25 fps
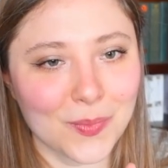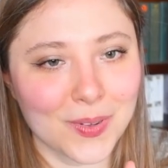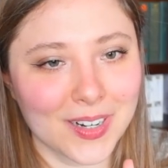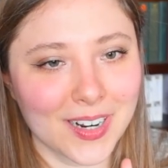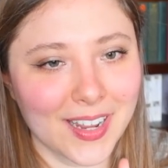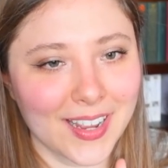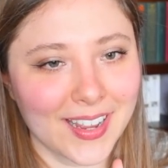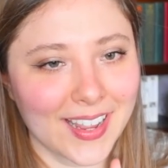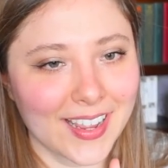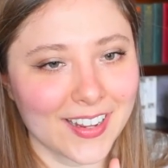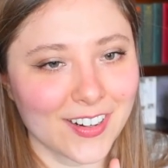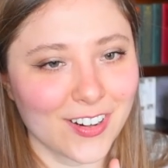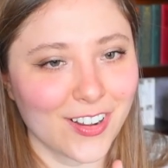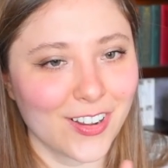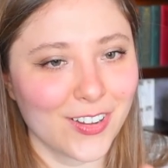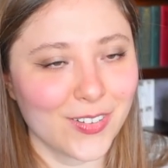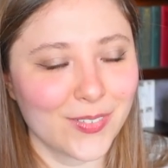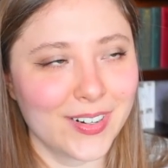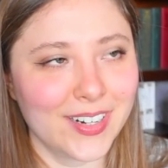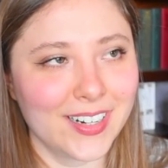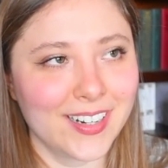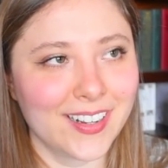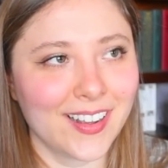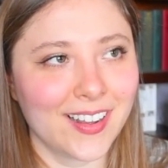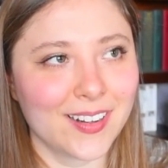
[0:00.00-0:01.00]
but I had
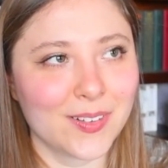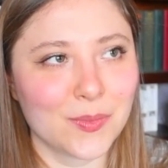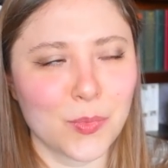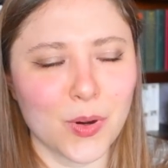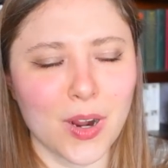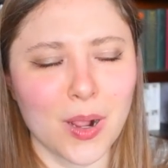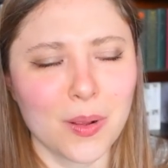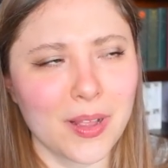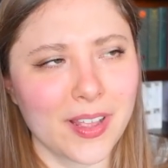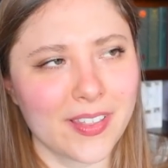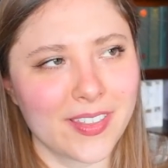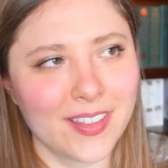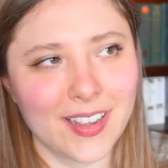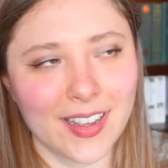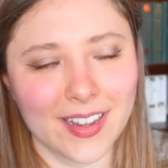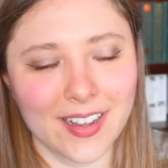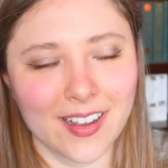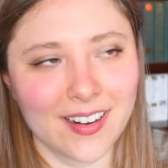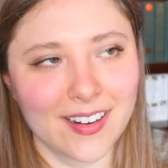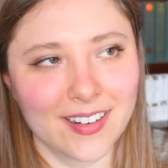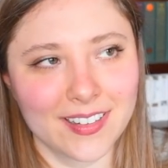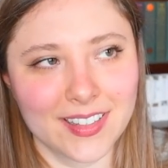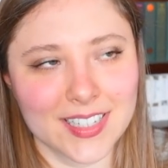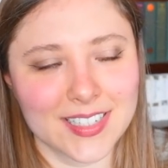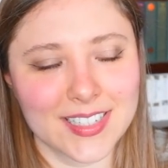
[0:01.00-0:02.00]
already gotten, pro- I think I
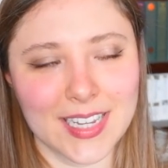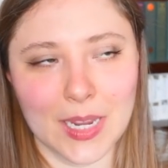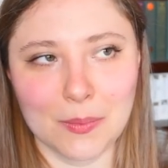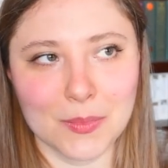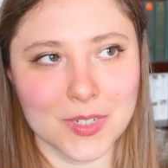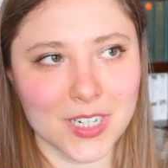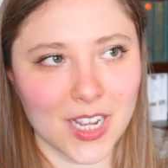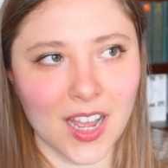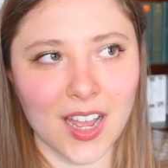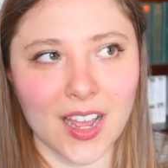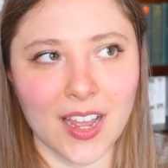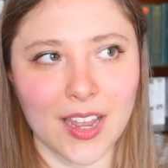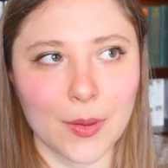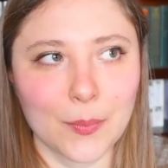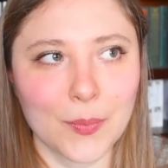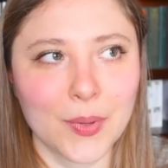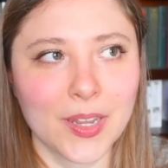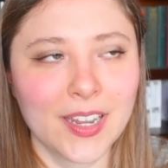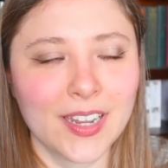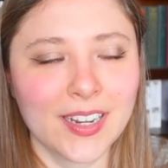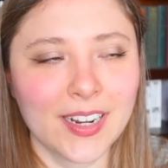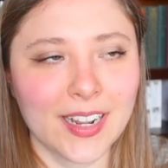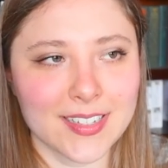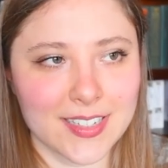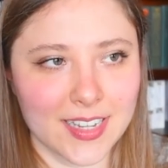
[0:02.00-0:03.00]
got it at the same time
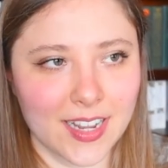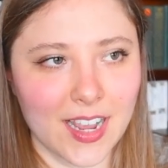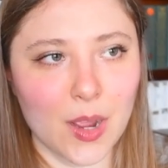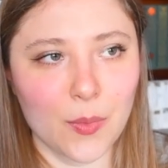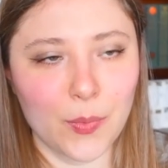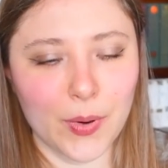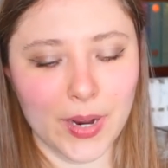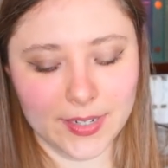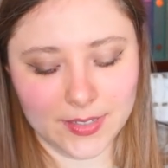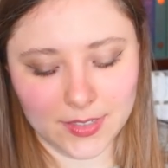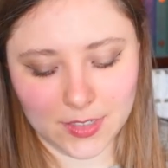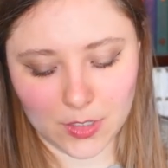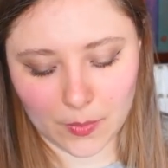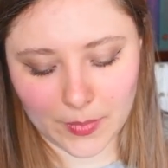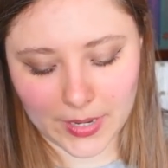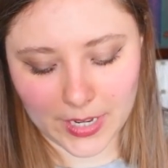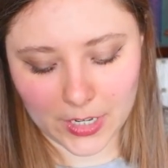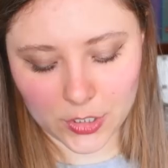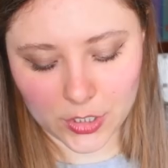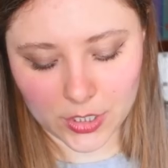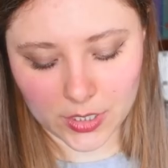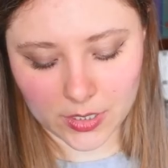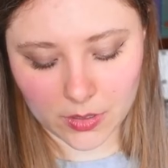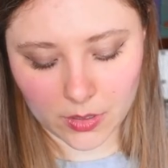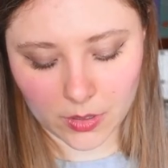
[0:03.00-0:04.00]
as I got Practical
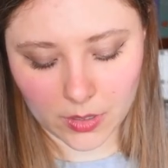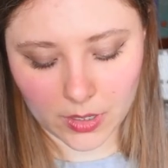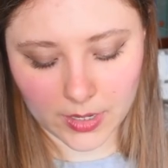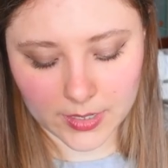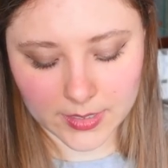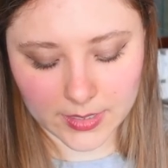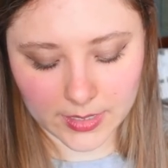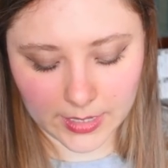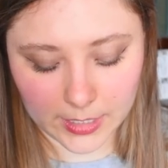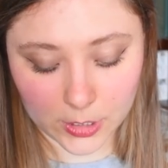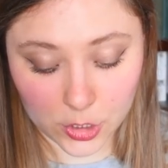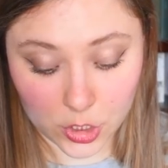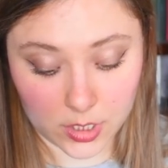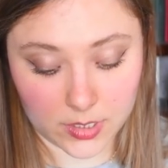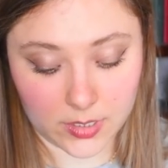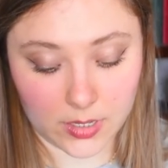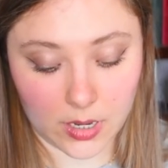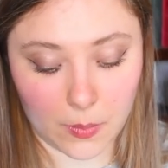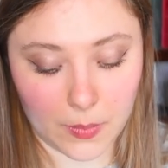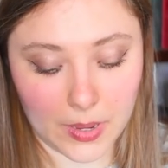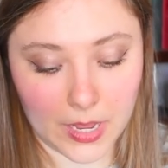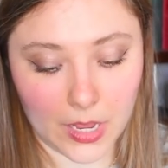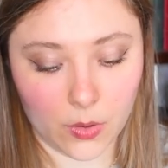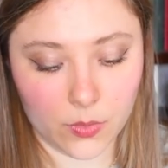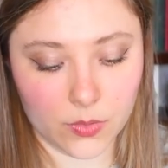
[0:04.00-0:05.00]
Magic because it had just
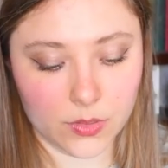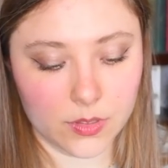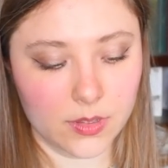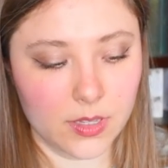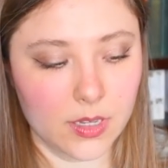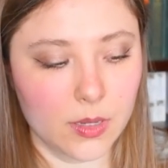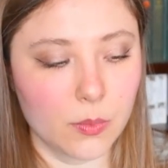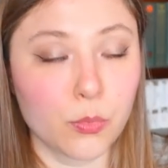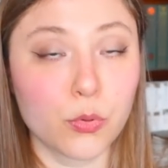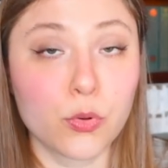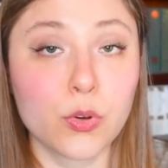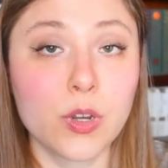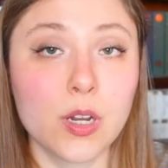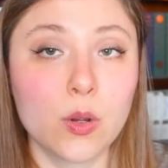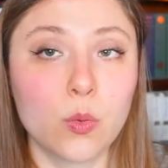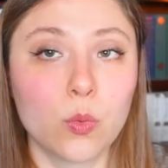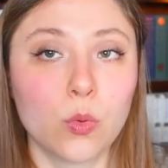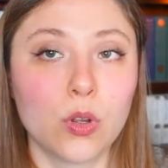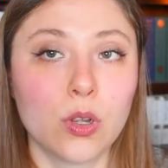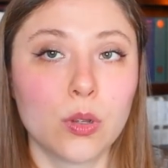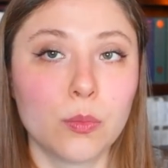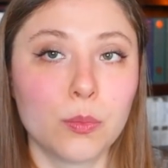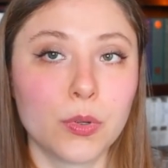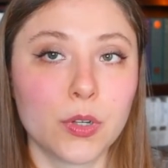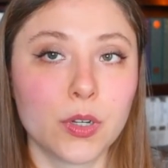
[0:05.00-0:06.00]
come out, the
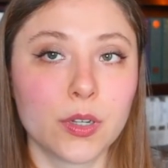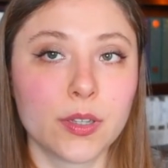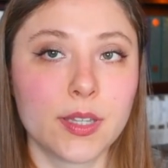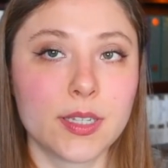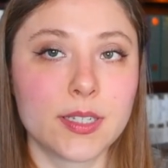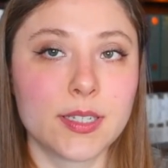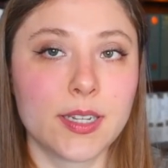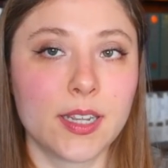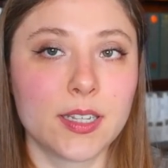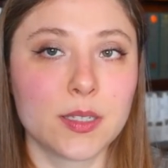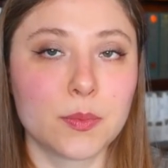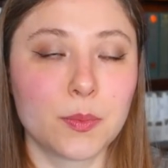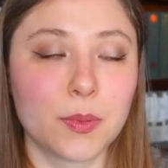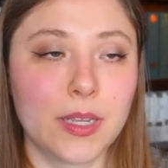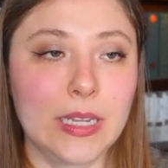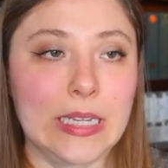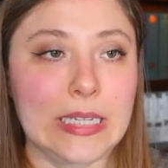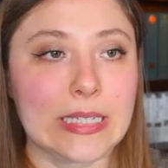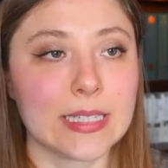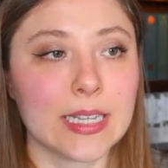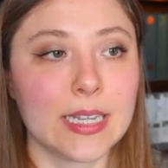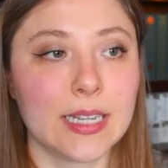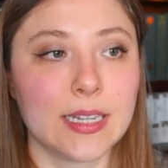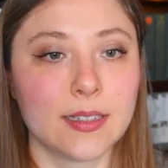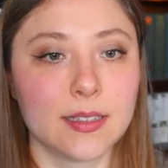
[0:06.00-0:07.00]
prequel book that takes
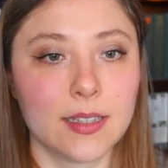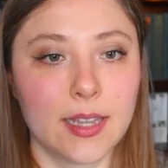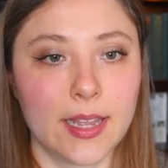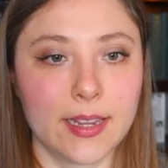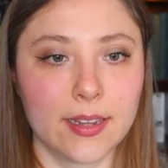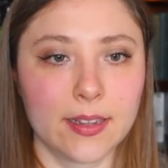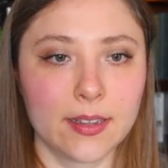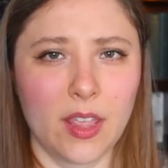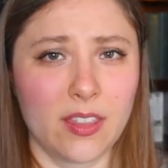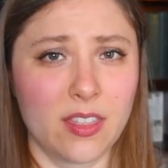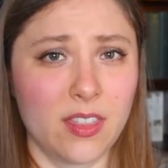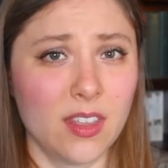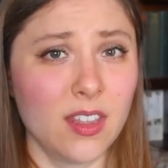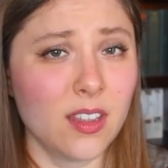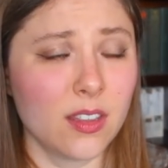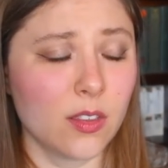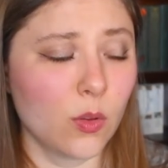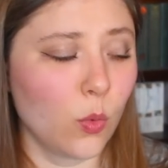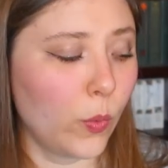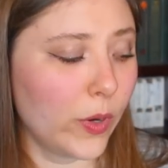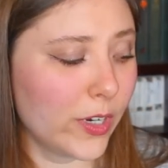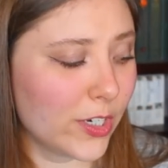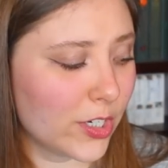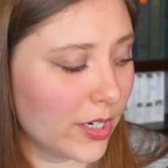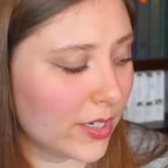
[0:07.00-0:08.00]
place in like I think the
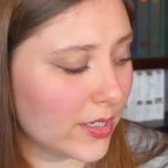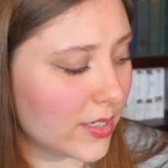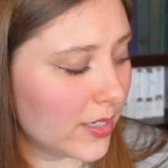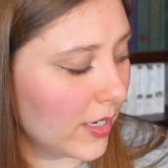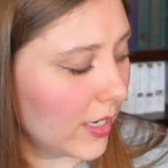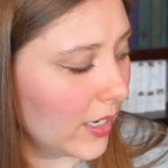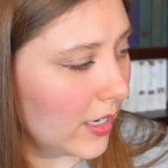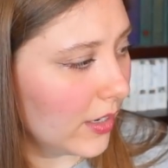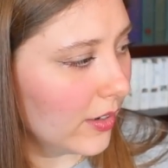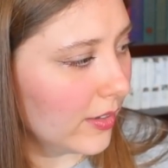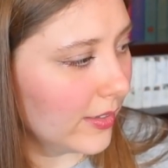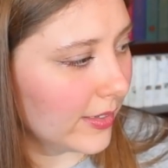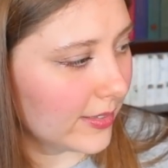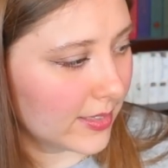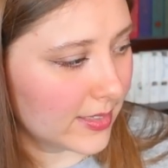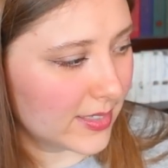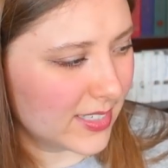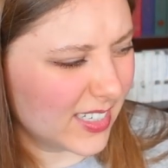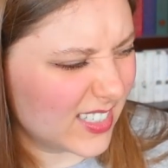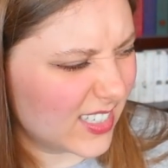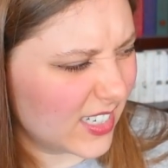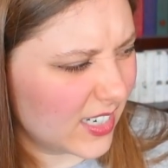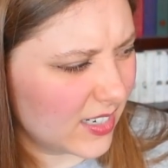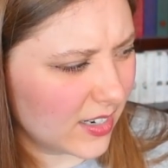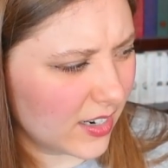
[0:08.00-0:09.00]
witch hunting era, like the
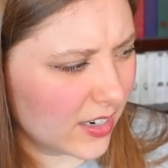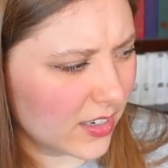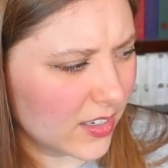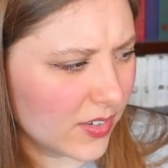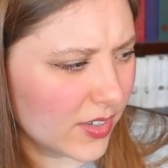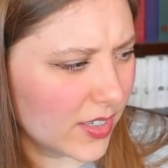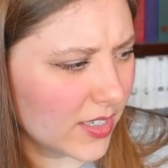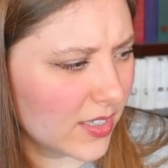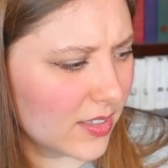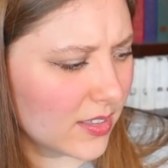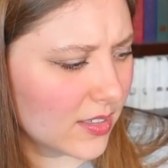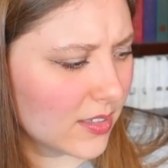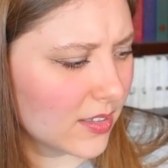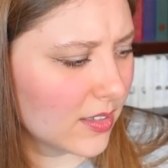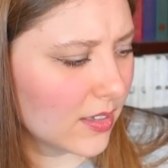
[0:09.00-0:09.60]
1600s.